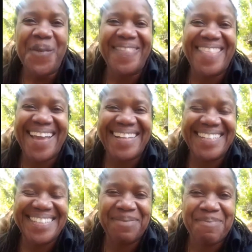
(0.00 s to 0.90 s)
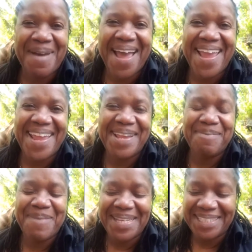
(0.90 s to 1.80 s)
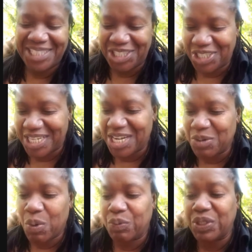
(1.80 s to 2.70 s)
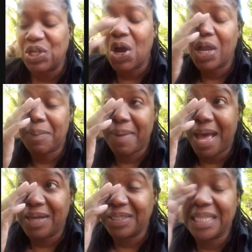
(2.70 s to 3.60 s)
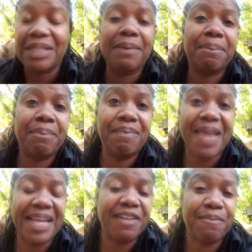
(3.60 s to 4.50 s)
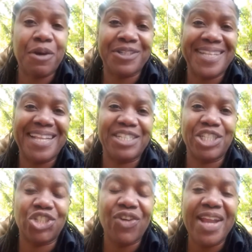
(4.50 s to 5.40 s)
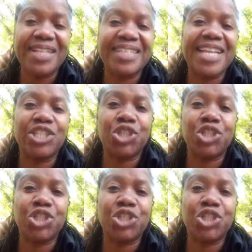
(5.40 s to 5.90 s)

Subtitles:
that is my message today when we talk about negative personality traits and